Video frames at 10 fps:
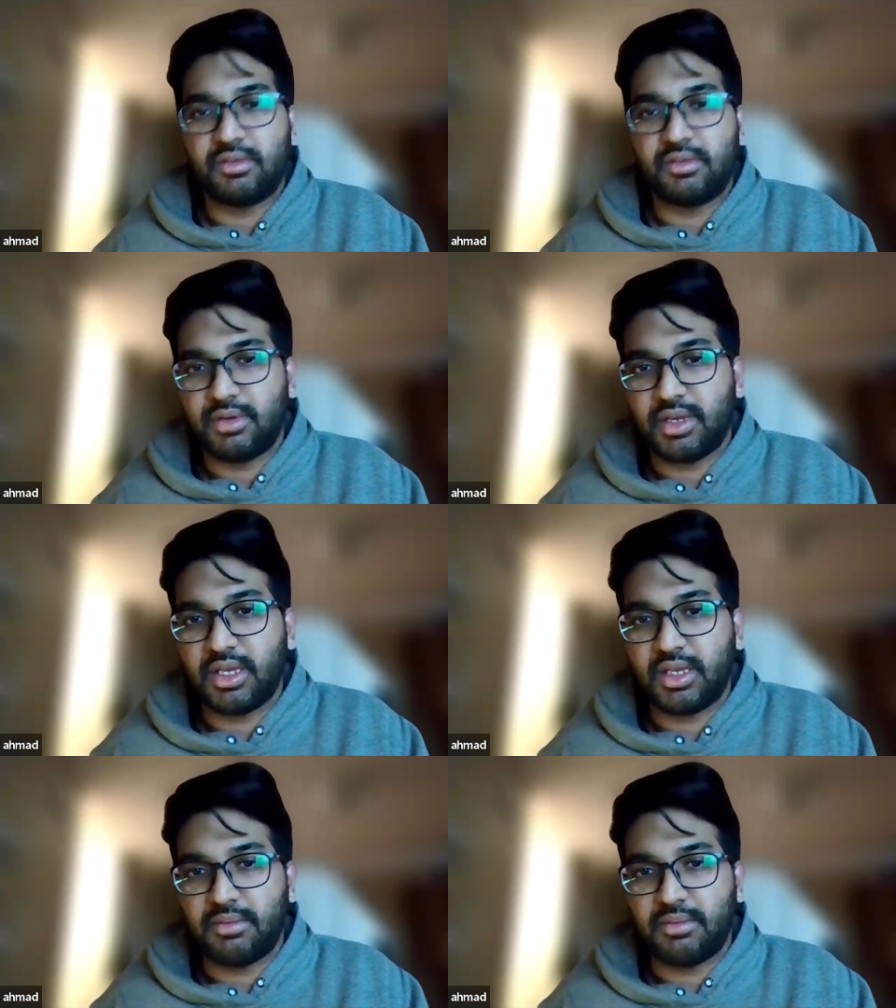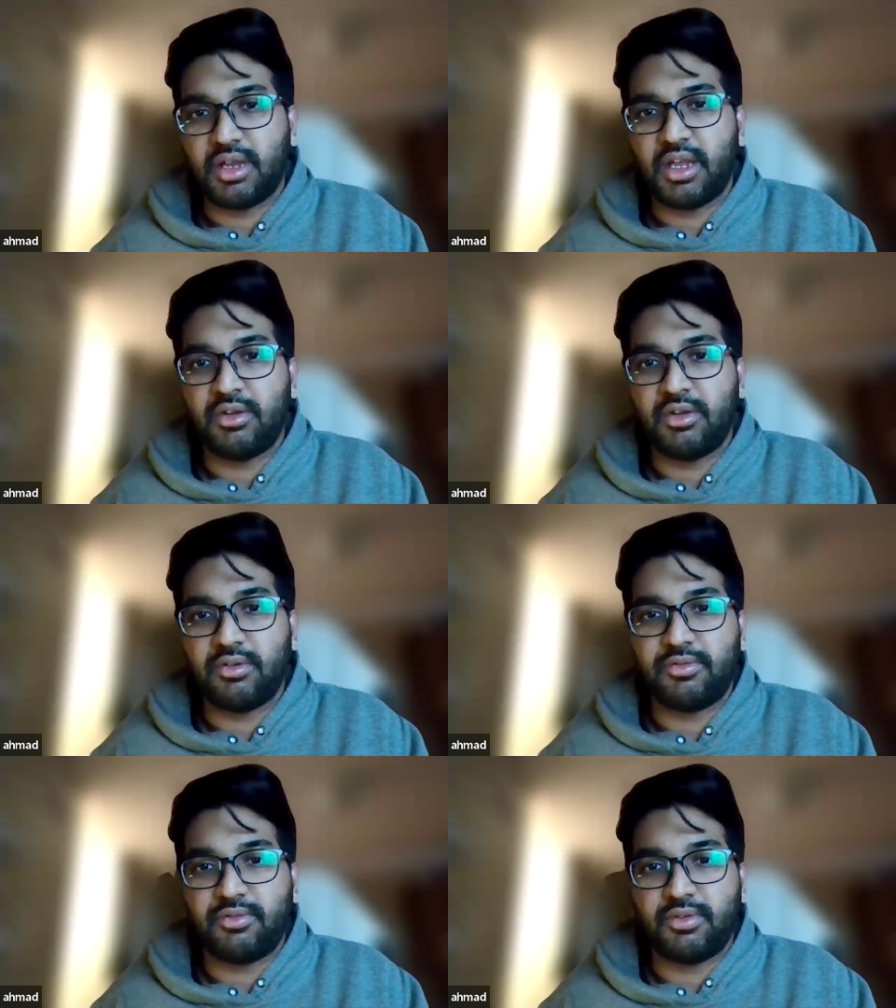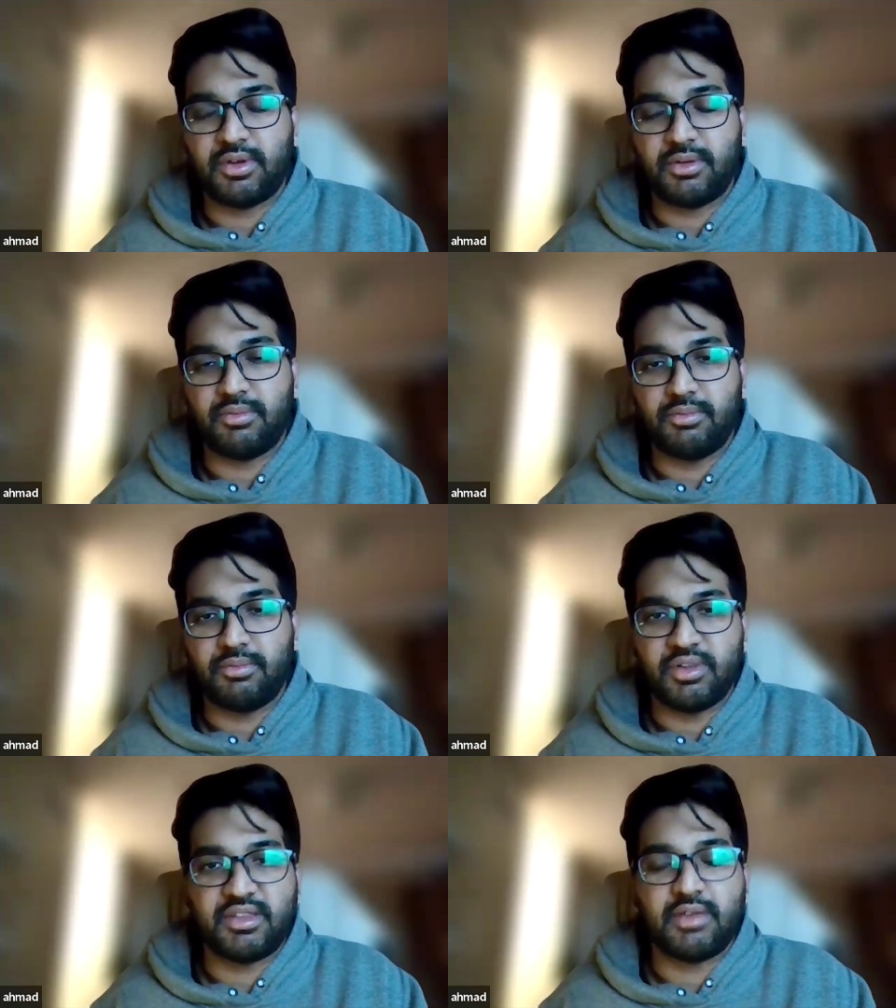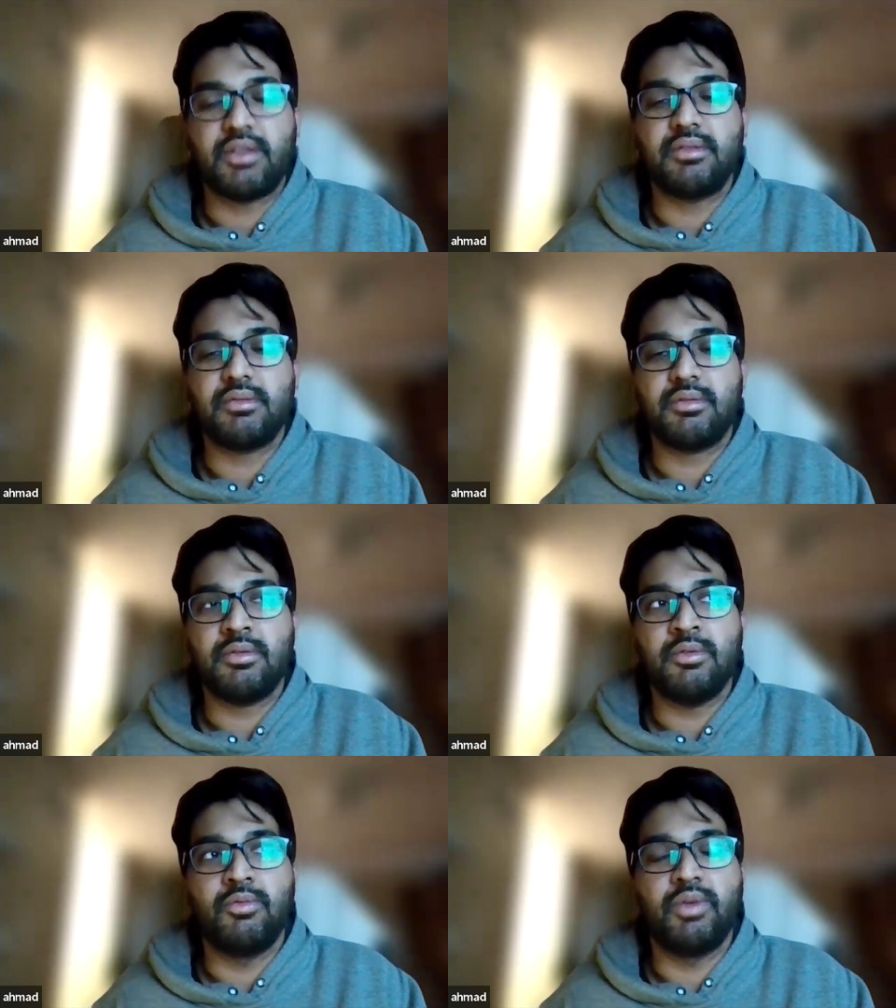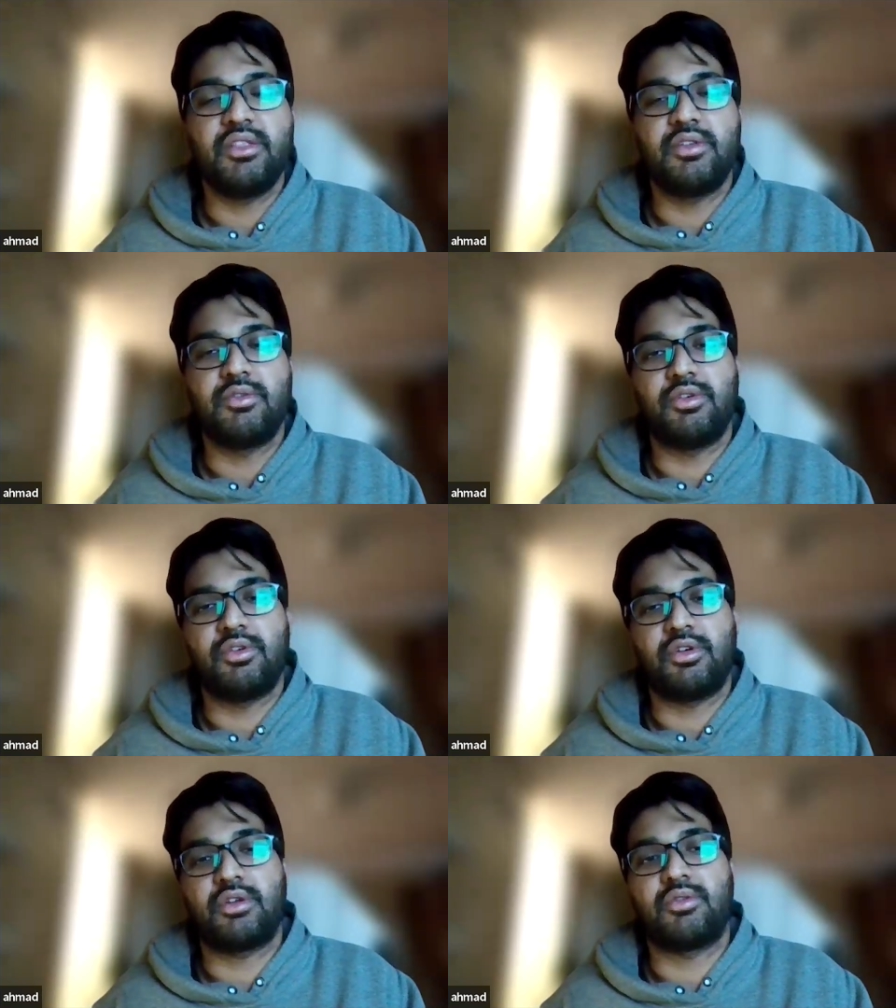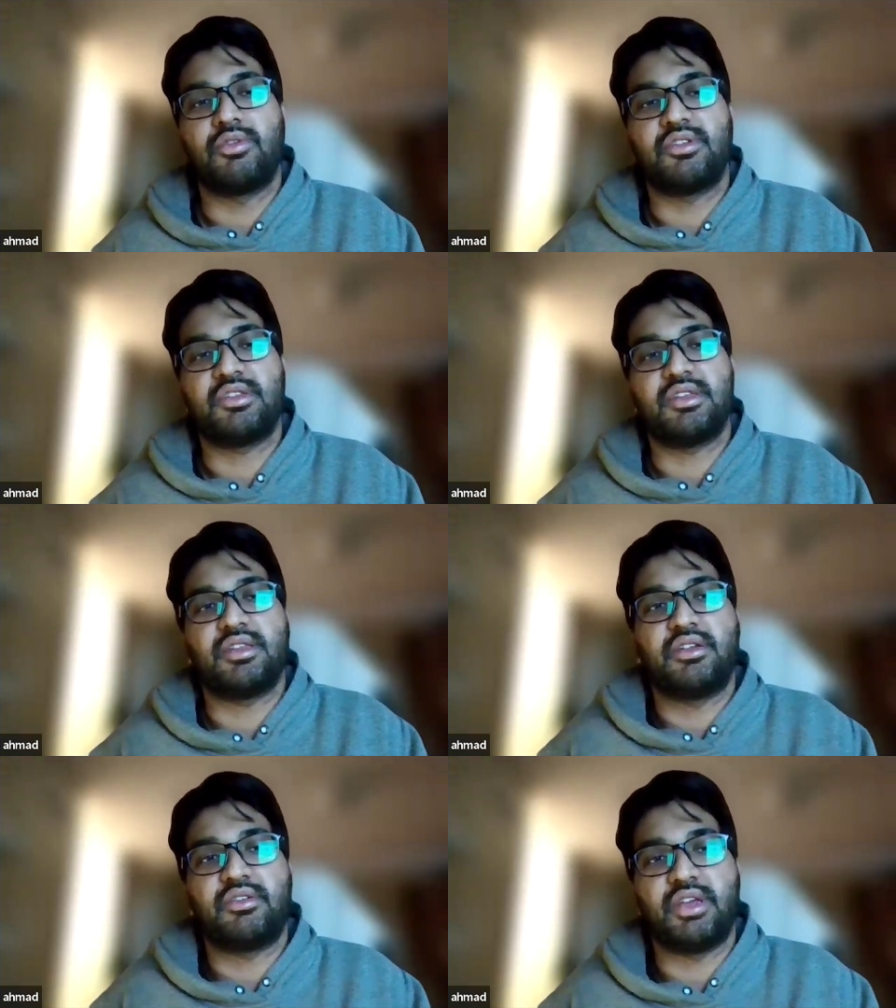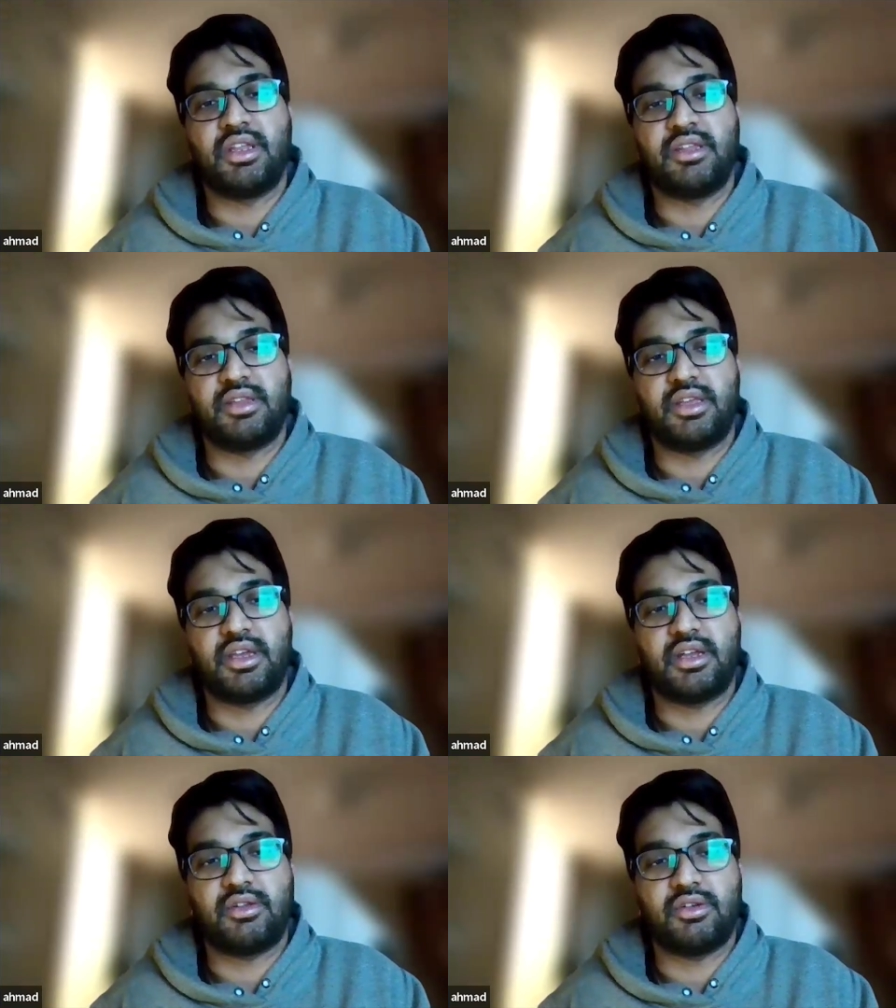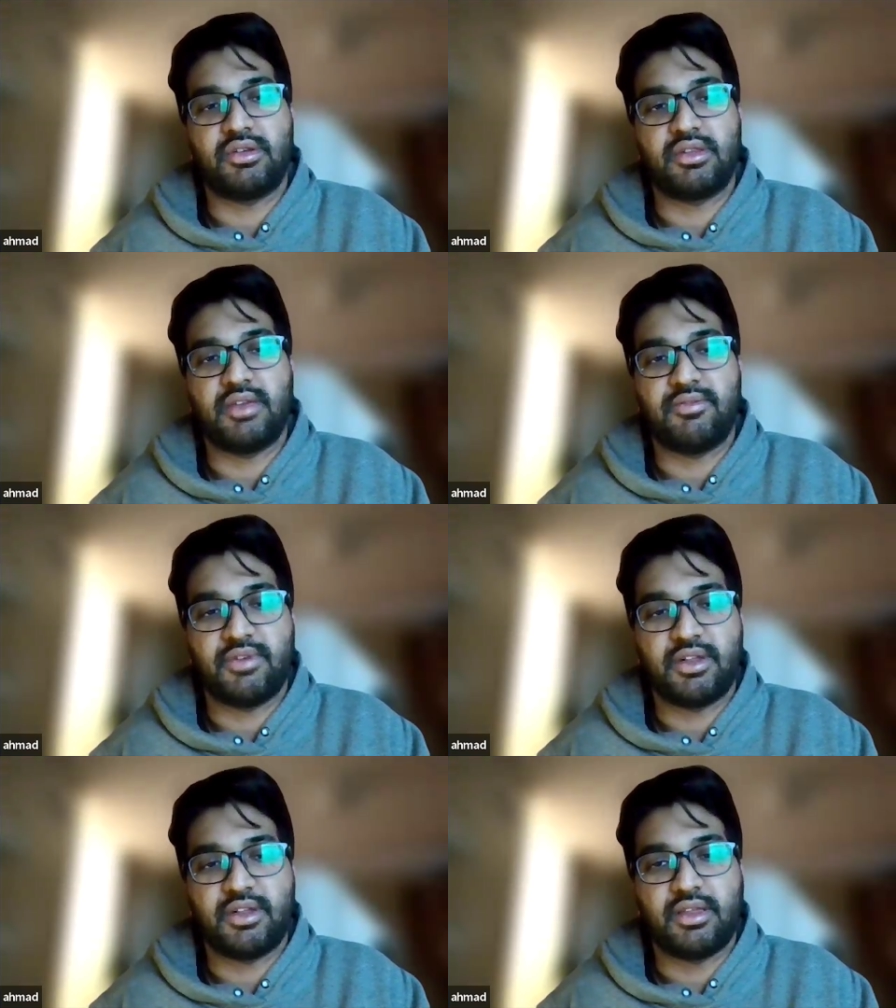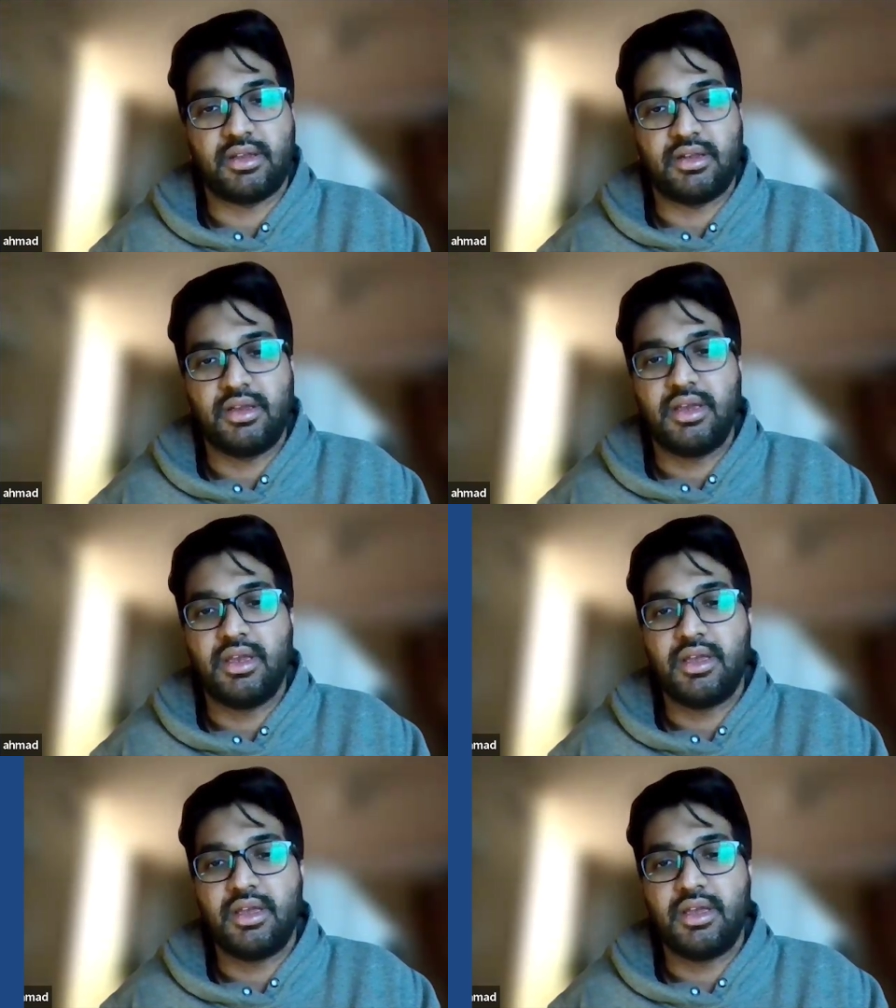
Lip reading: So I kind of, once I went through your courses and trainings and catalog, I felt that